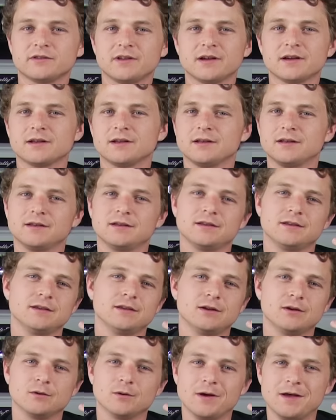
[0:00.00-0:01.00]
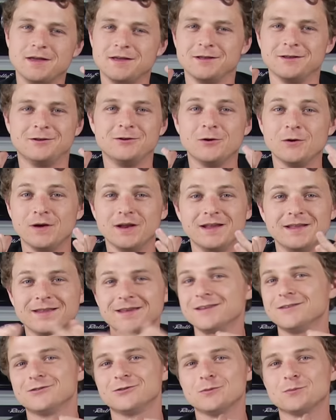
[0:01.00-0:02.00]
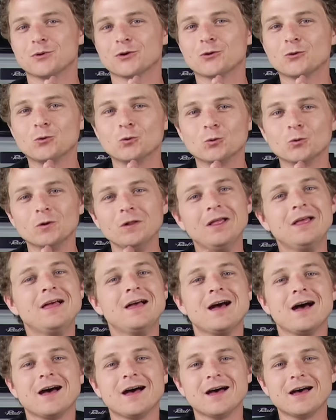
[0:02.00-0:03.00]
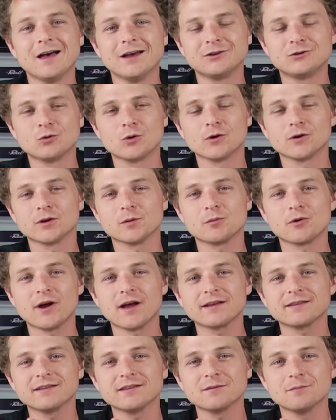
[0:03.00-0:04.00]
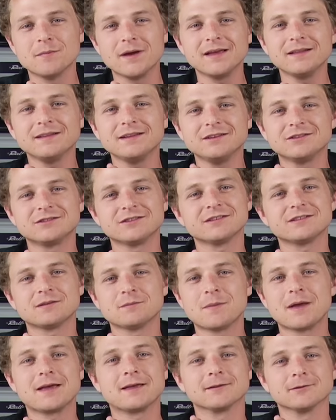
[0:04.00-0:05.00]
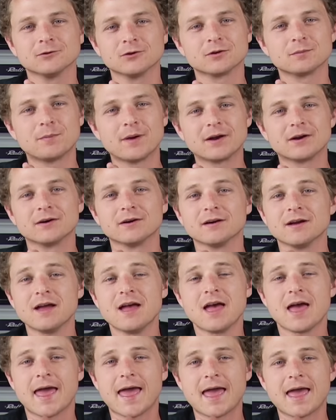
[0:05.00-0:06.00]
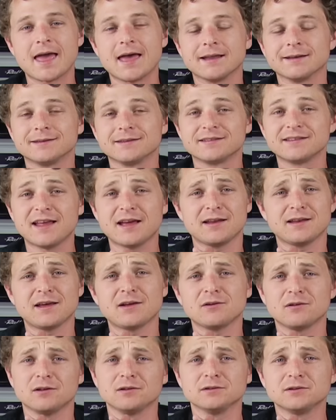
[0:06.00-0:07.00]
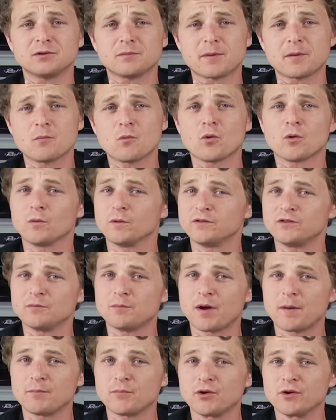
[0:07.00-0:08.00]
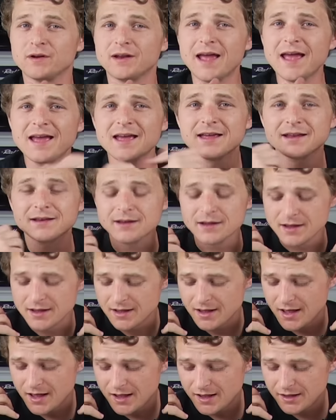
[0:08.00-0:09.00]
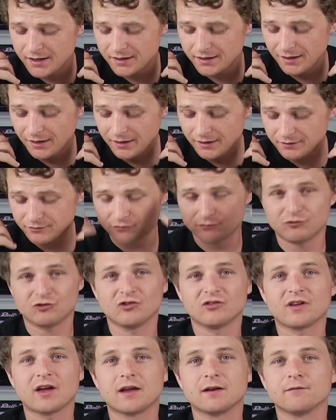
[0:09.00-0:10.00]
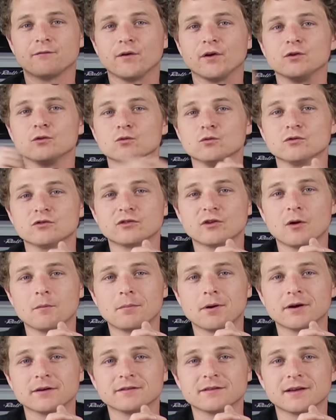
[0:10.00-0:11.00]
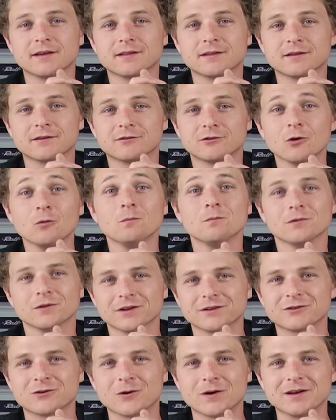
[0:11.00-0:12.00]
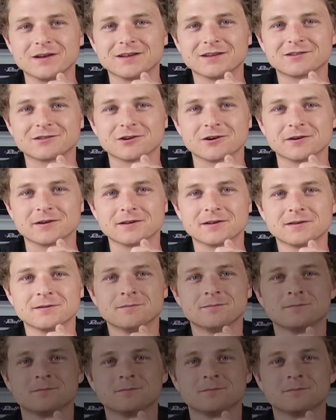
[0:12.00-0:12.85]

It's not gonna, you know, do anything super cool to our WRX. It's mainly just to make it look better and stand out a little bit more once you pop the hood. And it's just kind of fun to install parts like this. So let's go ahead and get started.